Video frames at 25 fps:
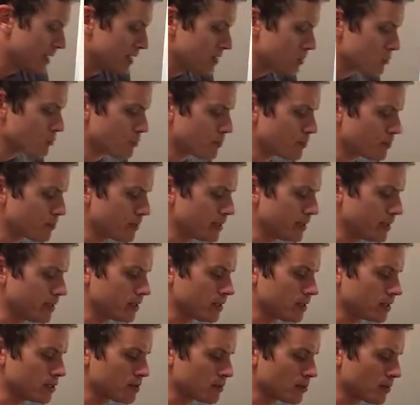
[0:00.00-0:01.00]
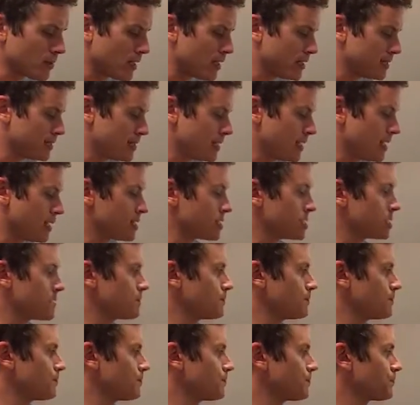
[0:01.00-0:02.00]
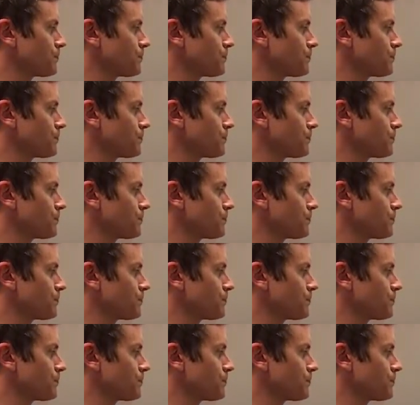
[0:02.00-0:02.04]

let's repeat this process